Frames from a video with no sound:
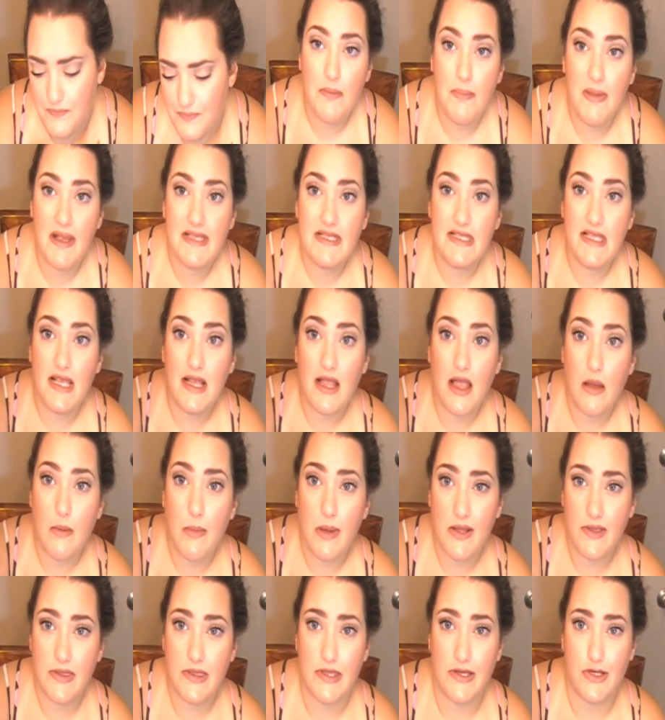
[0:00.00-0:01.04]
The best thing
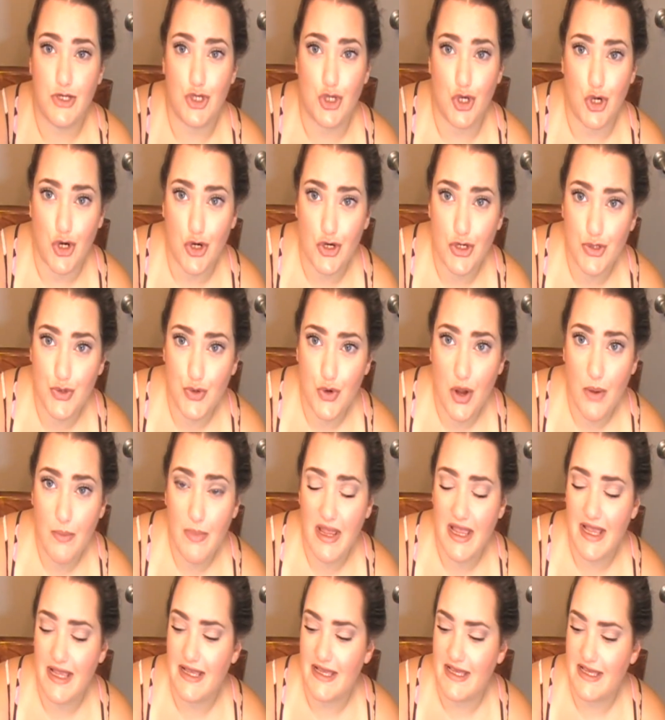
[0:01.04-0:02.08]
about the sugar scrub
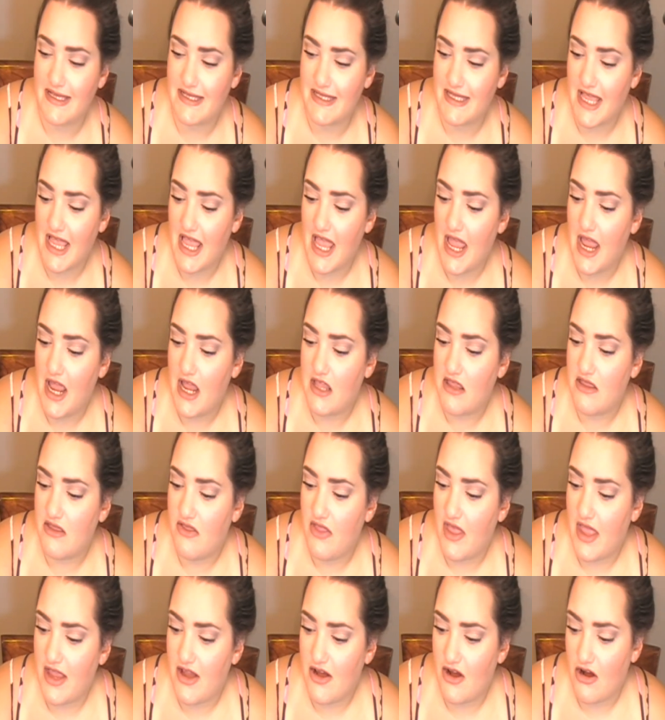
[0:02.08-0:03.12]
is
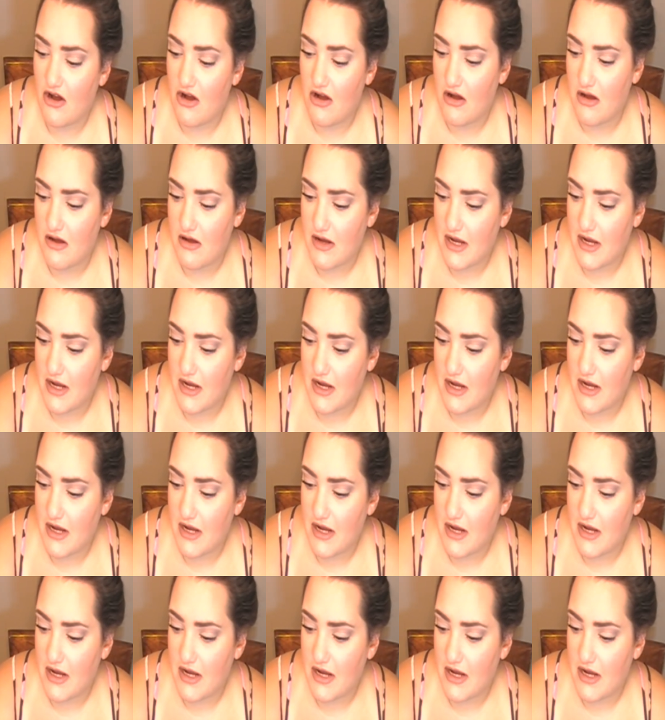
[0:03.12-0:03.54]
they are,